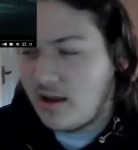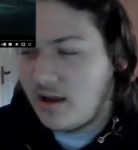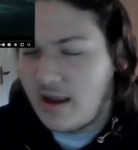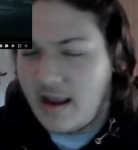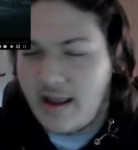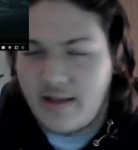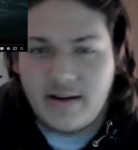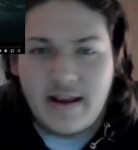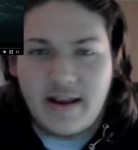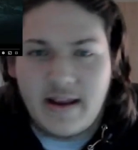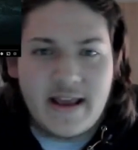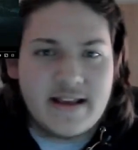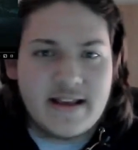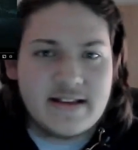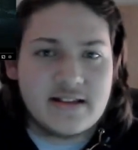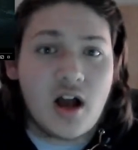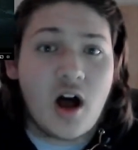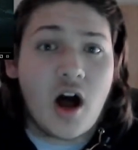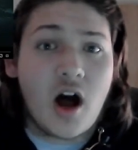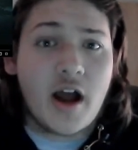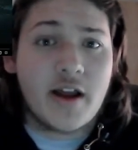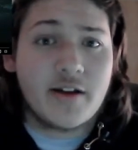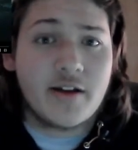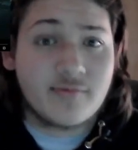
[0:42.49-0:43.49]
in his
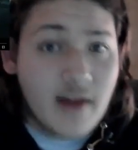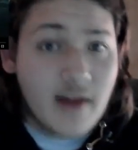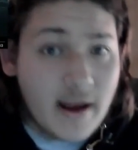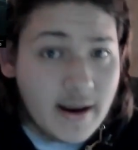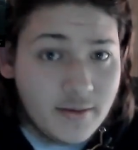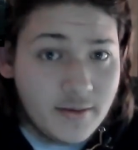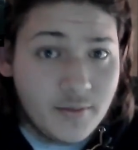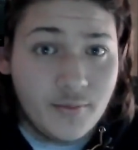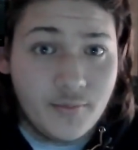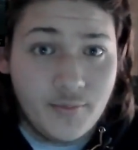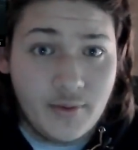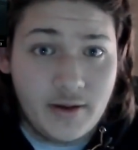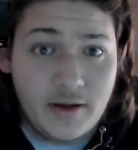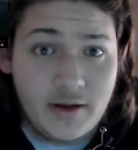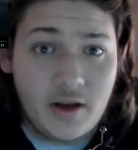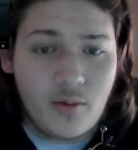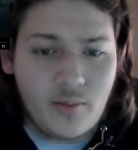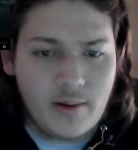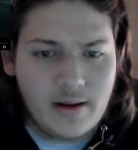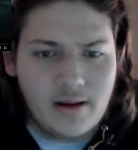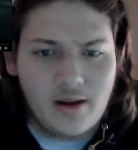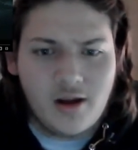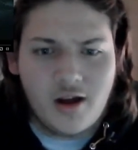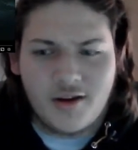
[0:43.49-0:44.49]
High Ren video
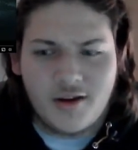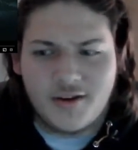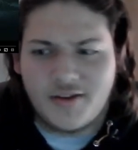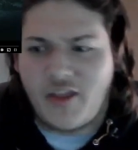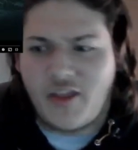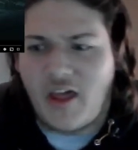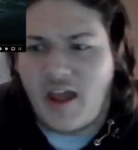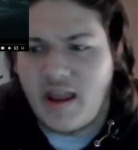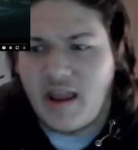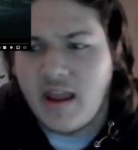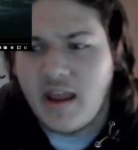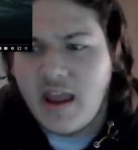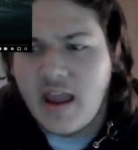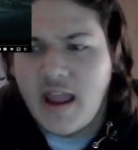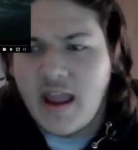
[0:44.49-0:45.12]
we learned that